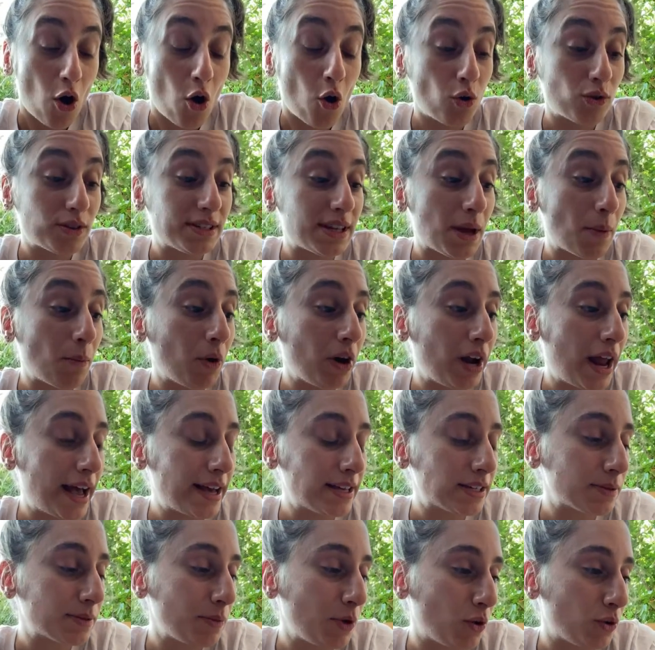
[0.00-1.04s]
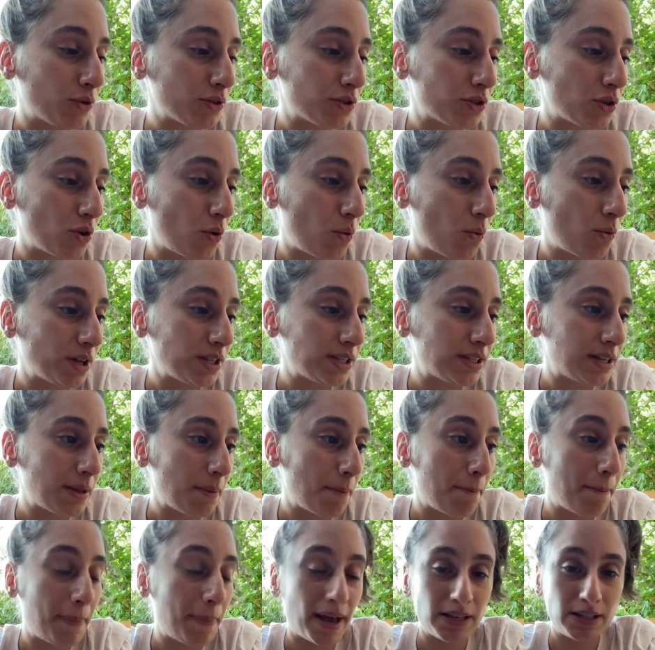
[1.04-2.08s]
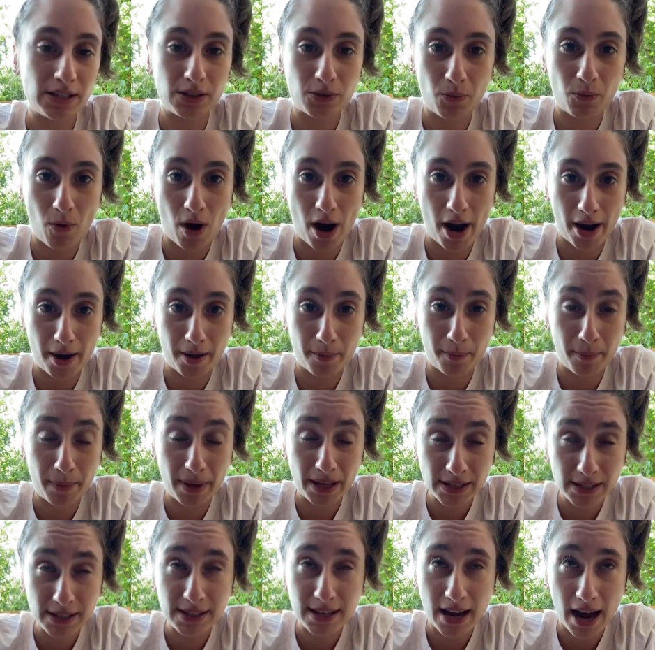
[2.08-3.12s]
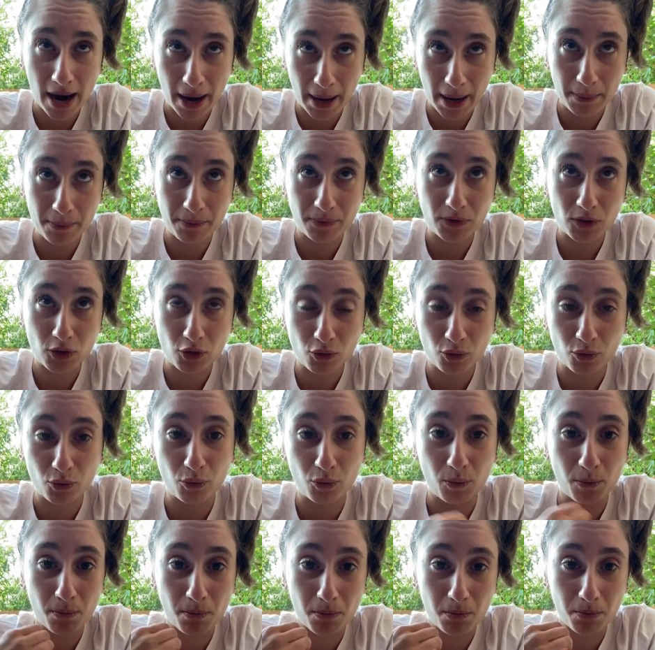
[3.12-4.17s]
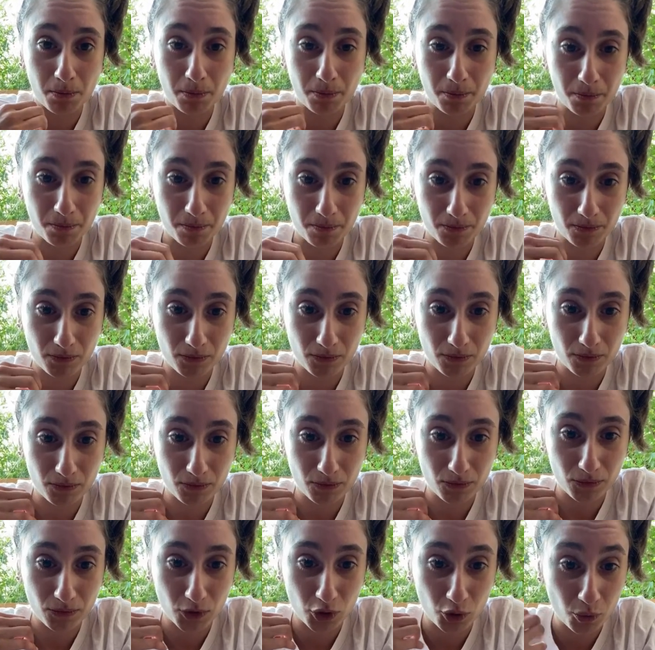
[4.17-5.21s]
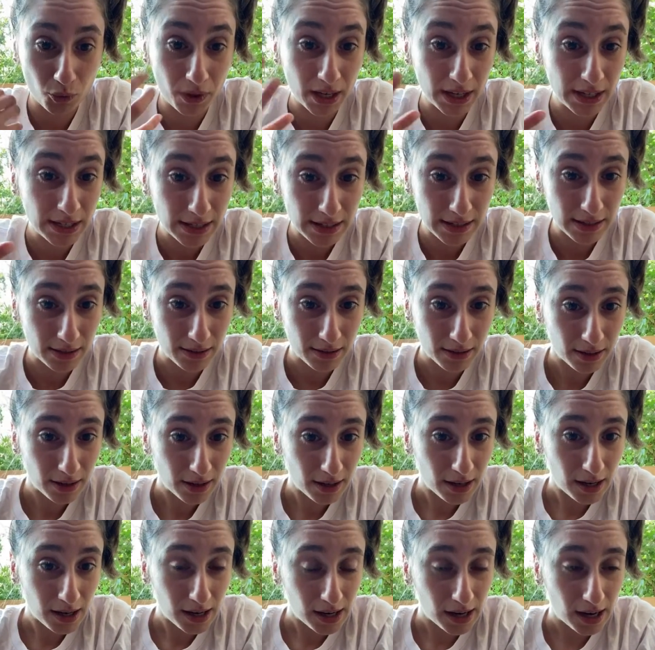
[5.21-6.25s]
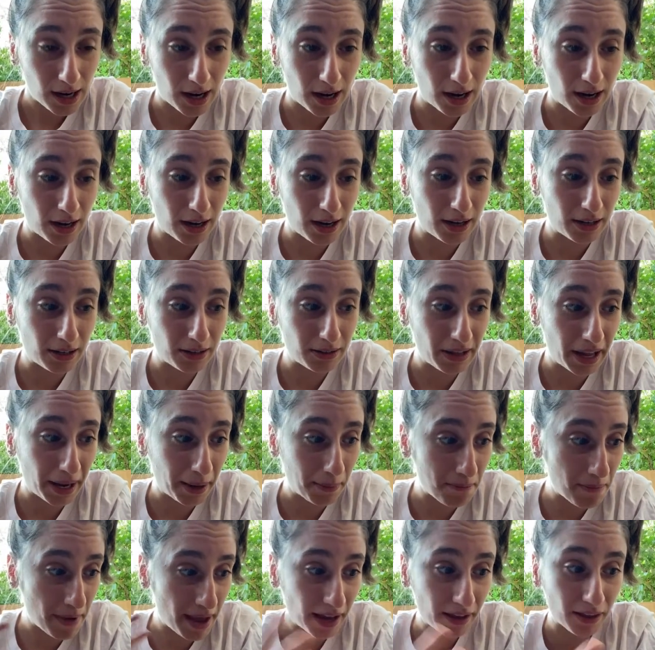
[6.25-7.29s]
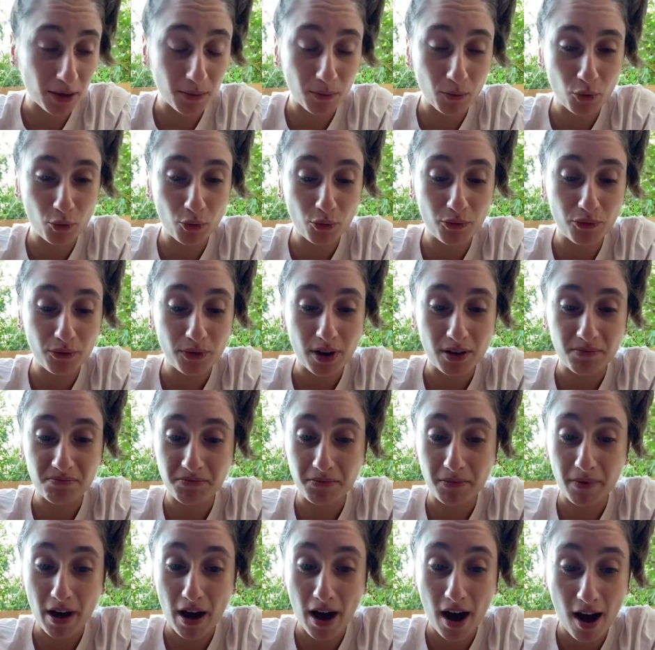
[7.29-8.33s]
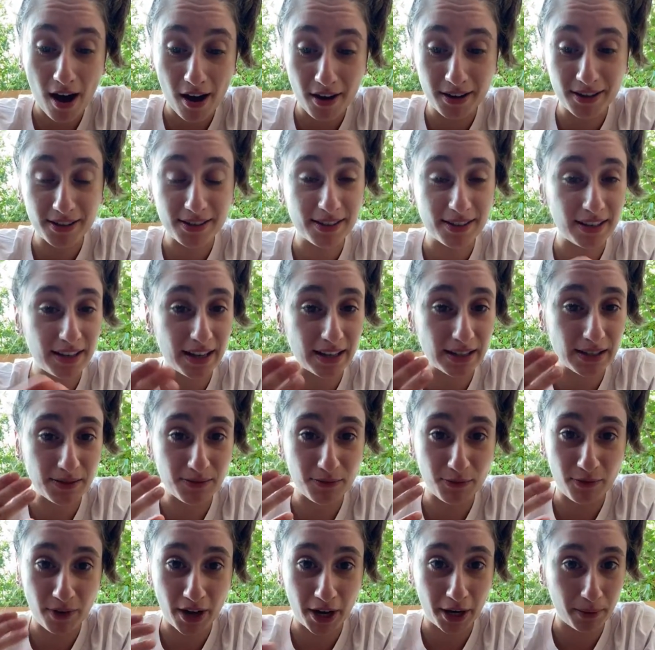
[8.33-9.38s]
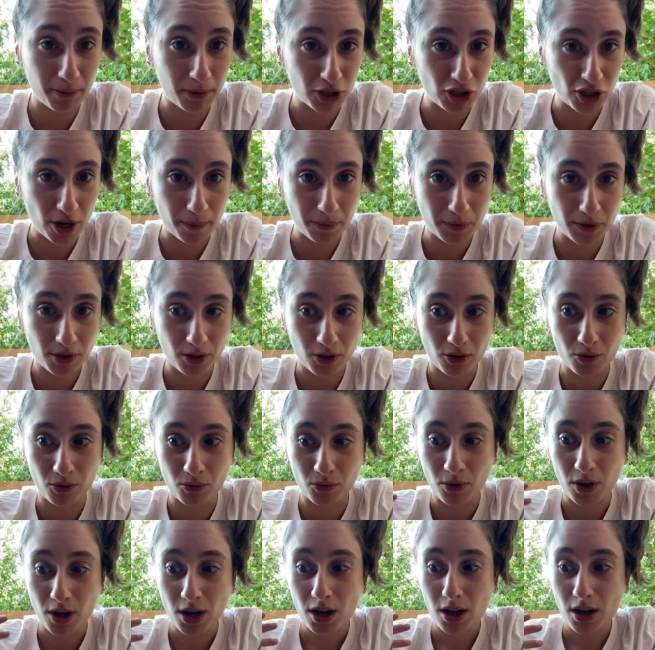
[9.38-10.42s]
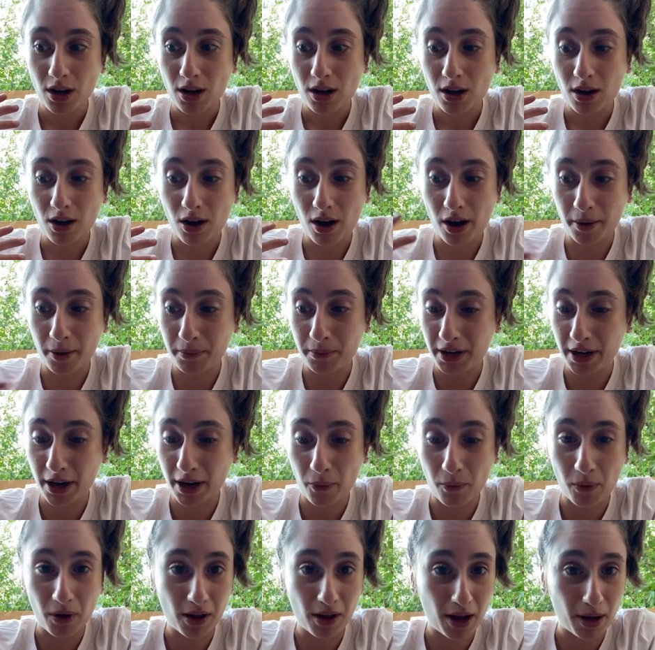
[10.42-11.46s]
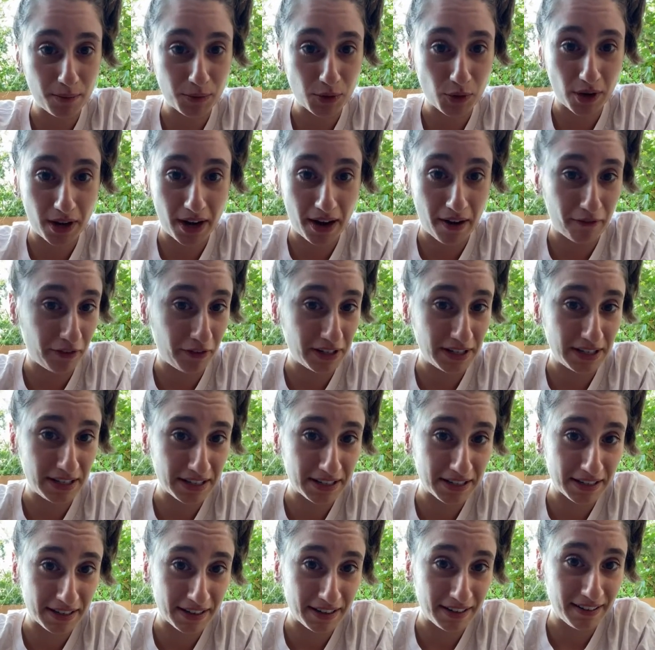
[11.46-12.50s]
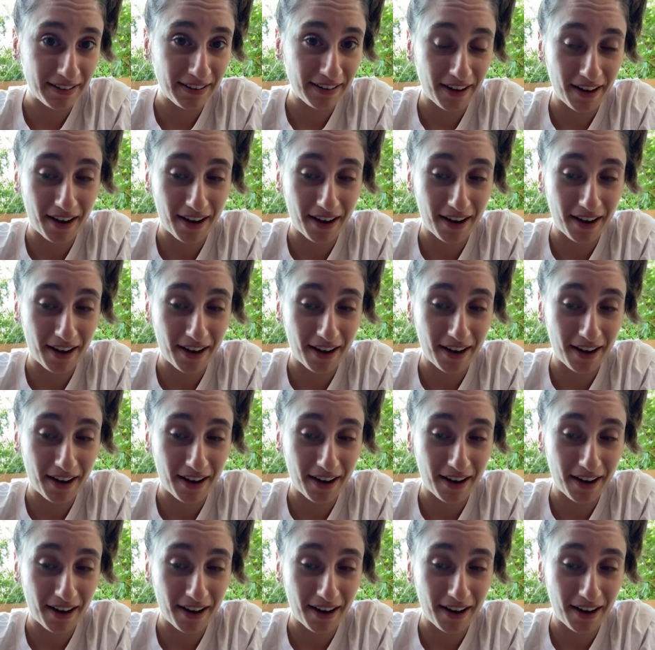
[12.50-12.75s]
someone asked me also, what's the best time to do this, like make the move? Honestly, that's very much up to you. Armenia welcomes you at every season.